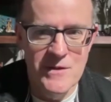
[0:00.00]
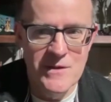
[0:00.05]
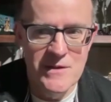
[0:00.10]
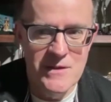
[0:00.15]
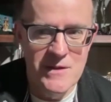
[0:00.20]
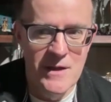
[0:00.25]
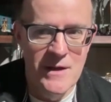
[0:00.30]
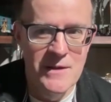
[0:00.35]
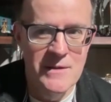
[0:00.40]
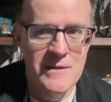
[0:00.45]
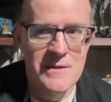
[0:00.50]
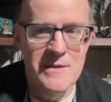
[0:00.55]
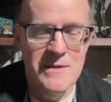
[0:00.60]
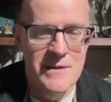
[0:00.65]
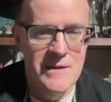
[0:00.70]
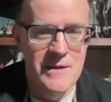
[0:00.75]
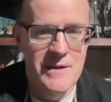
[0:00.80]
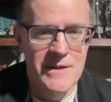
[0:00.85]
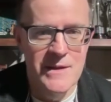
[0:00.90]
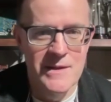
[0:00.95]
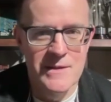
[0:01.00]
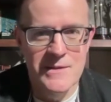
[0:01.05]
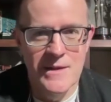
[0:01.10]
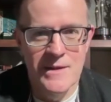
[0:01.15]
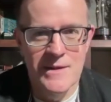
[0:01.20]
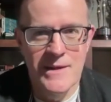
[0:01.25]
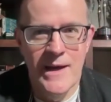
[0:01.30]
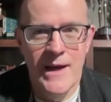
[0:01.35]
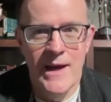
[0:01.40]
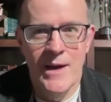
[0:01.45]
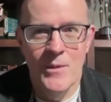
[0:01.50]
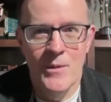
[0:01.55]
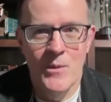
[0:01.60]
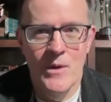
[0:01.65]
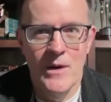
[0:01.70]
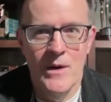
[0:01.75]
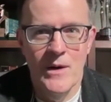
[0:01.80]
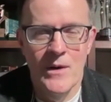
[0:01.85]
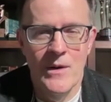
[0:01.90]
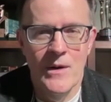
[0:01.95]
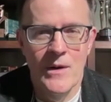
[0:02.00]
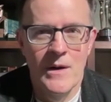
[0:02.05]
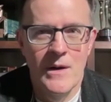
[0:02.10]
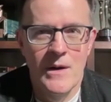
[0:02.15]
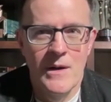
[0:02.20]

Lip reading: stunts and things like that, where,